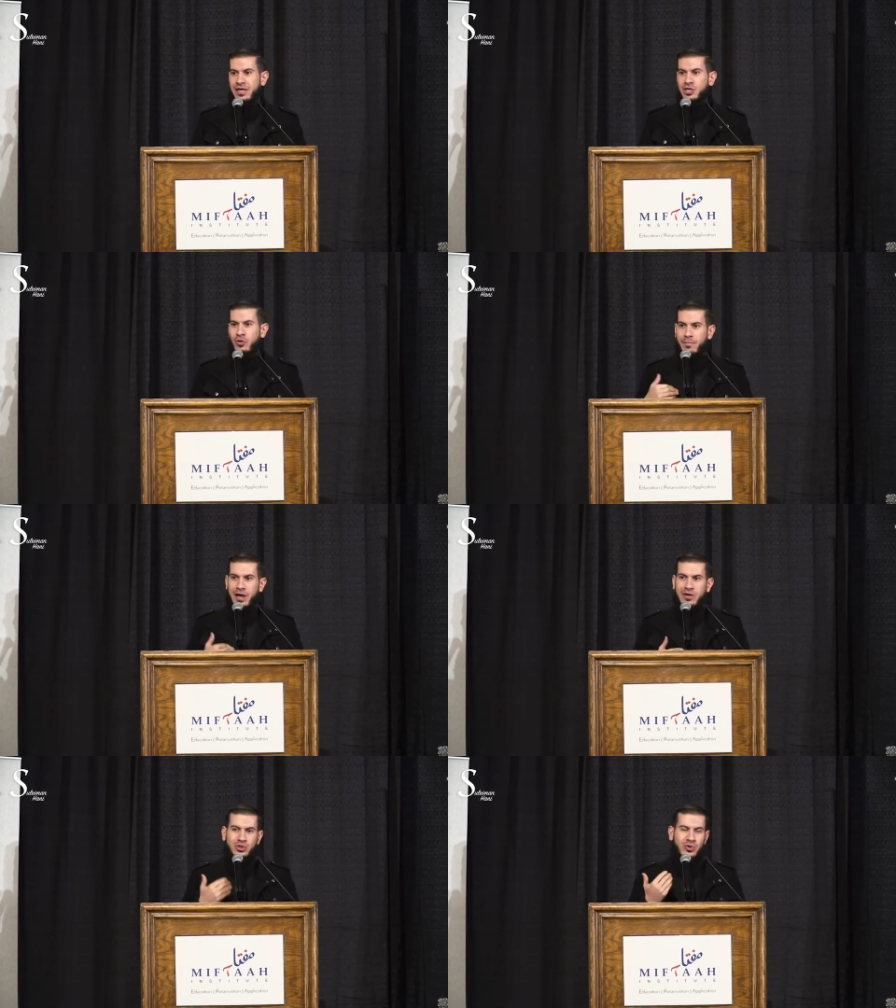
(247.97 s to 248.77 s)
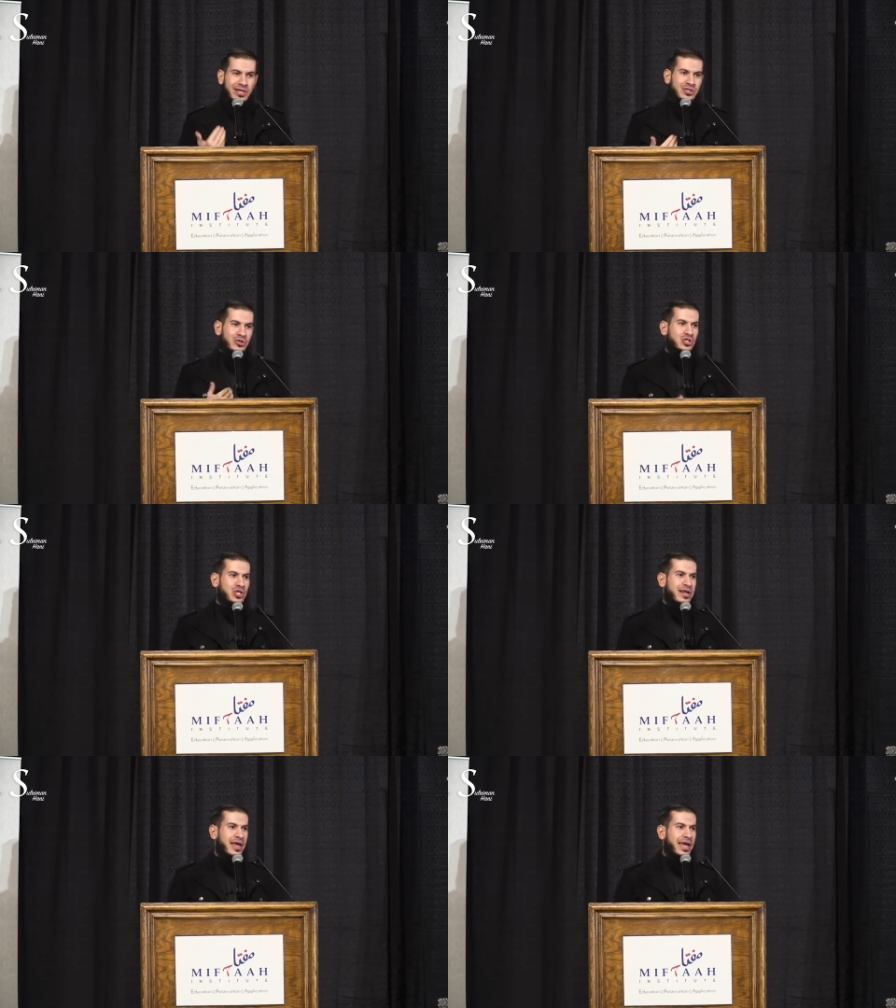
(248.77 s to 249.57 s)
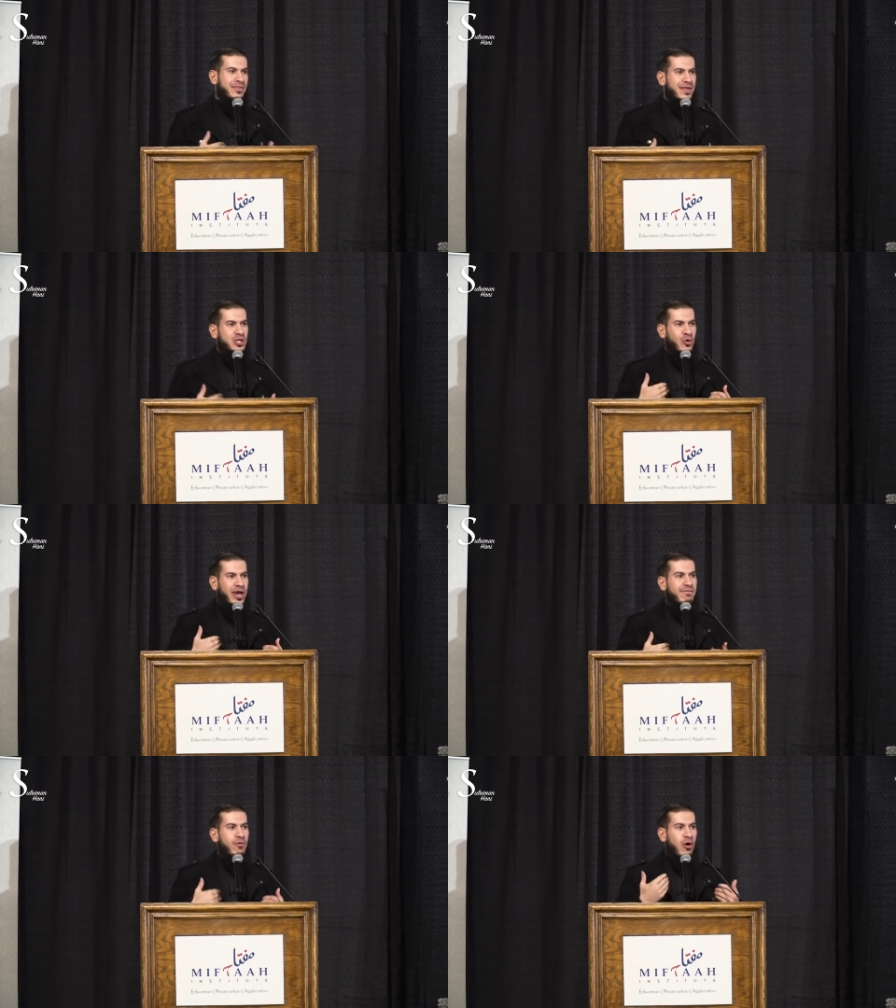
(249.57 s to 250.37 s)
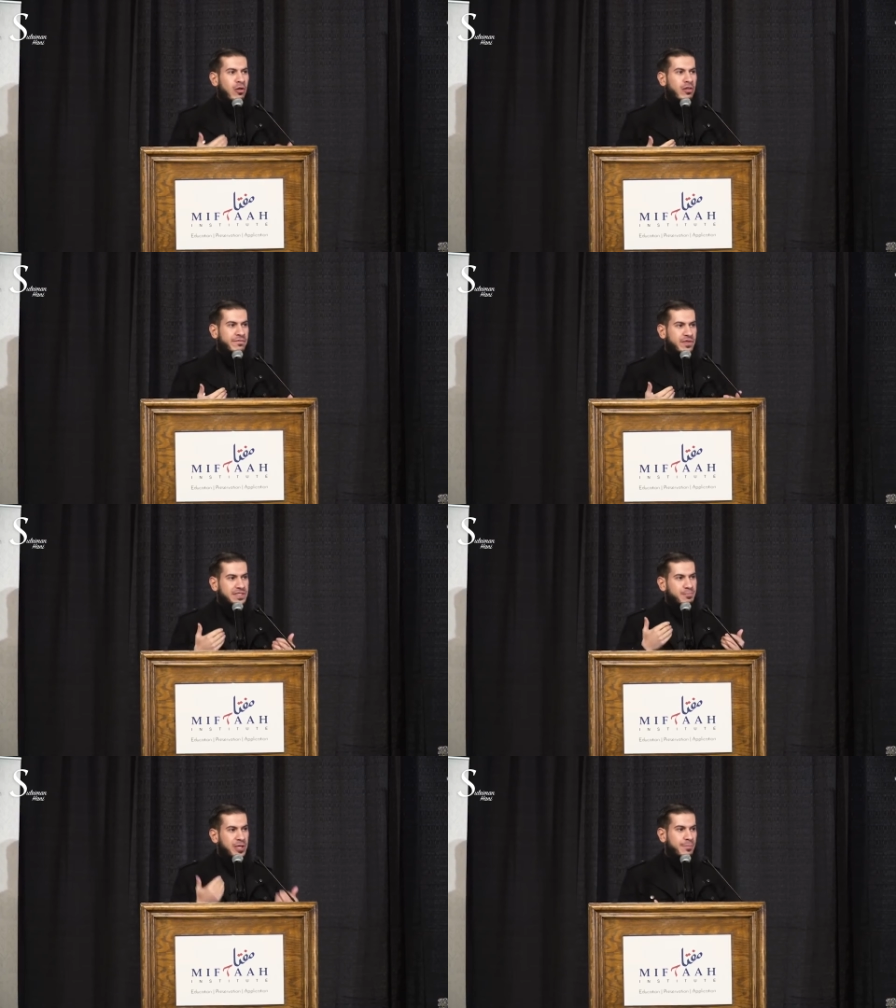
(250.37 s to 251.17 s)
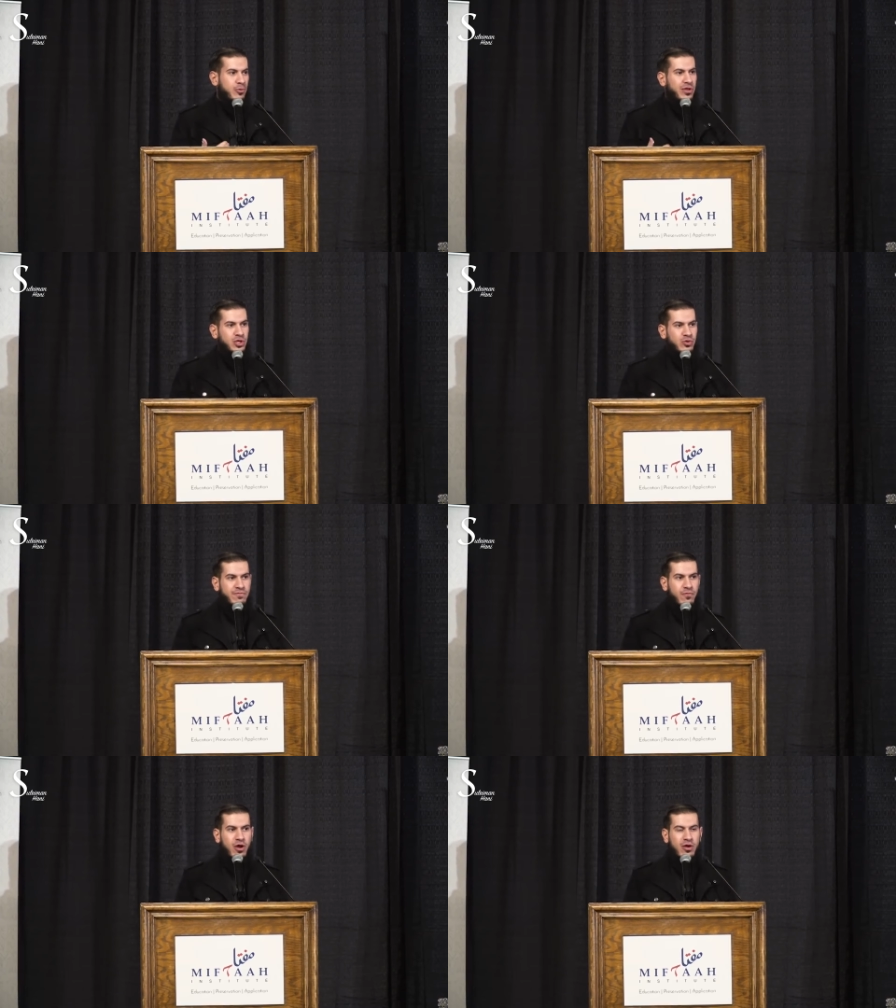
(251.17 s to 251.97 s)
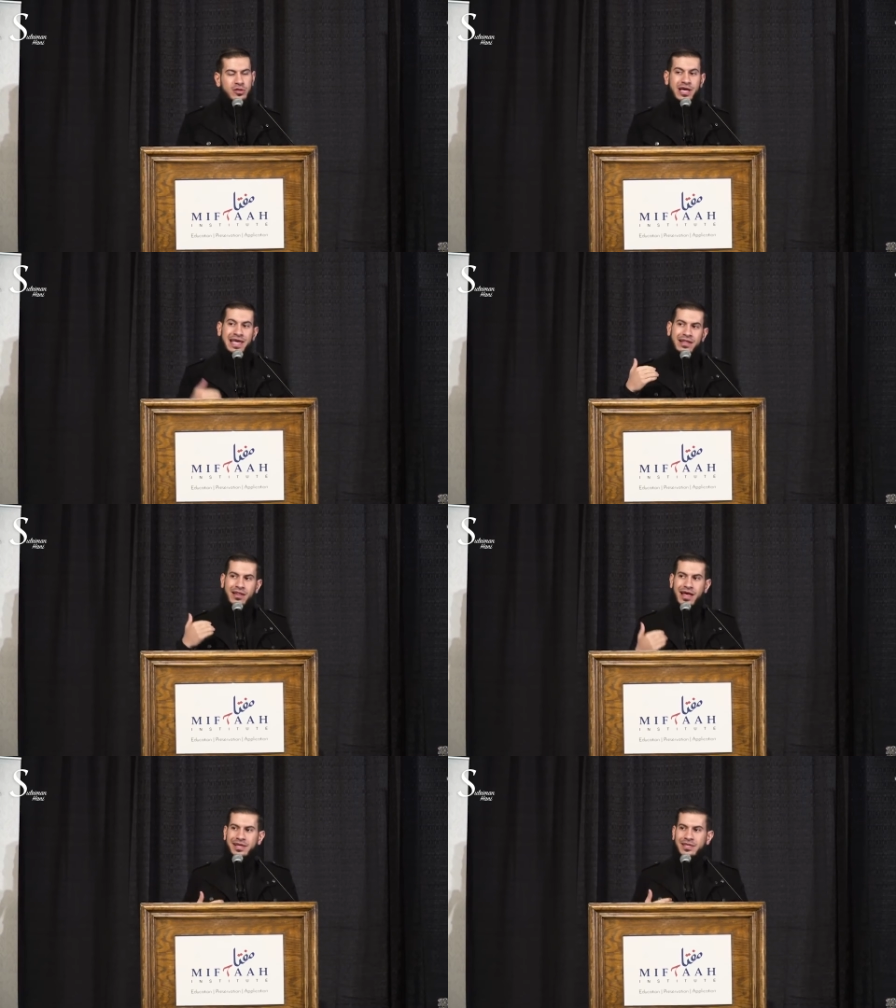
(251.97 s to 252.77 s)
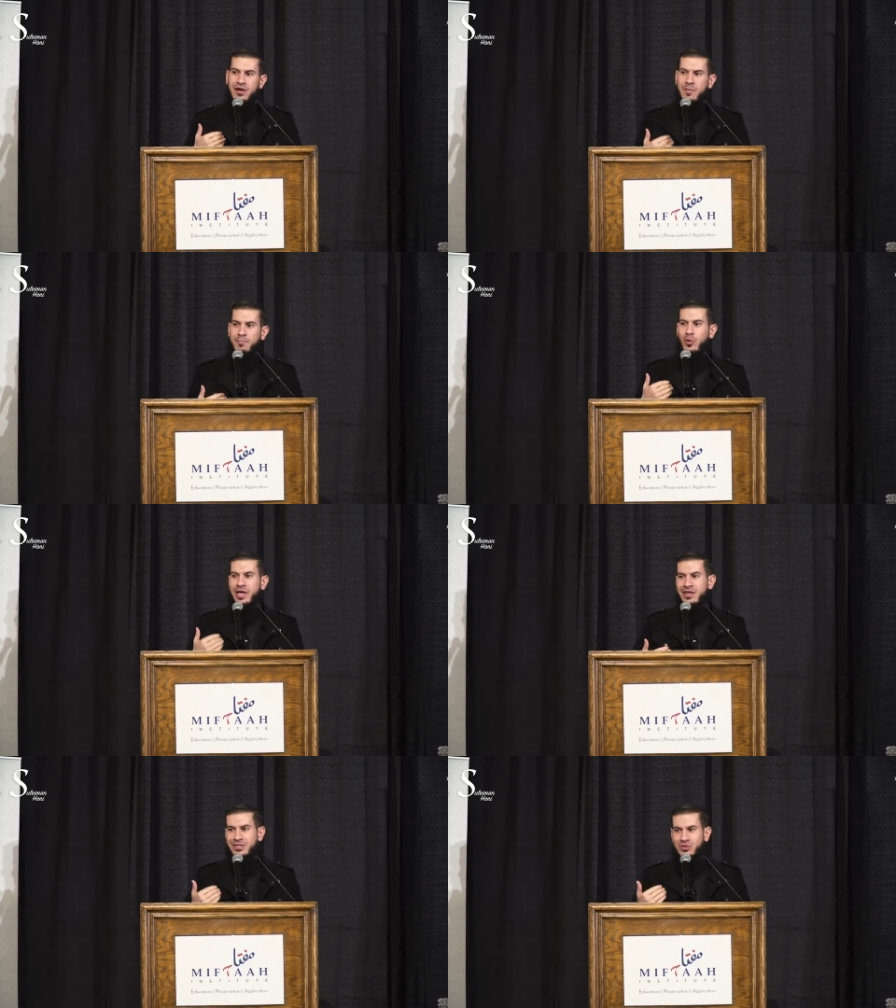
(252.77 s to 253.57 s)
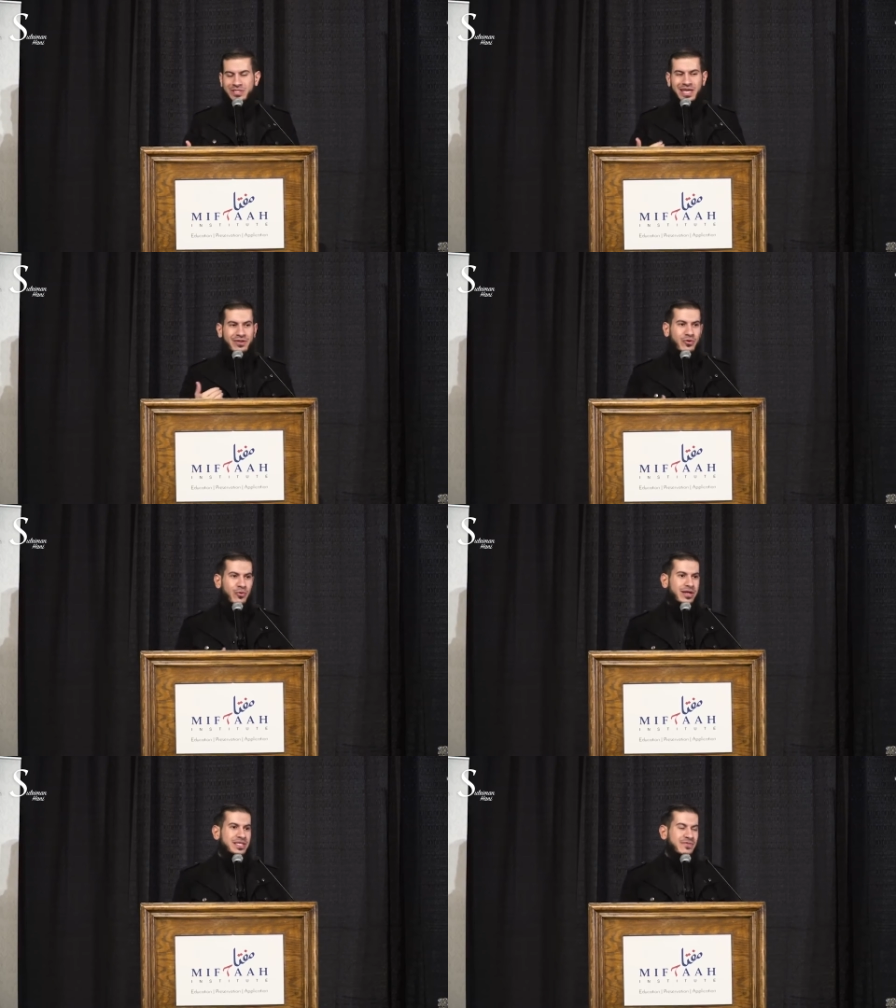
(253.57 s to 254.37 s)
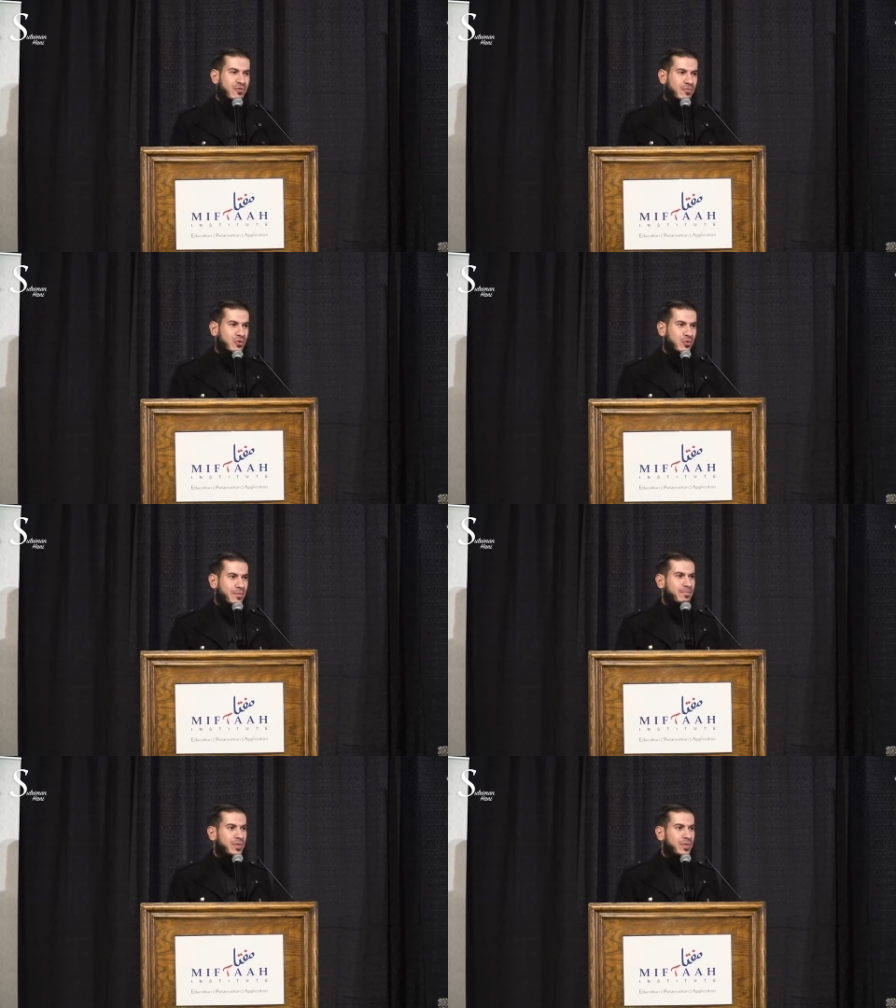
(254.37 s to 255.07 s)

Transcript: You're about to enter Jannah and then you have all of these people that you've wronged lined up waiting to take their rights from you.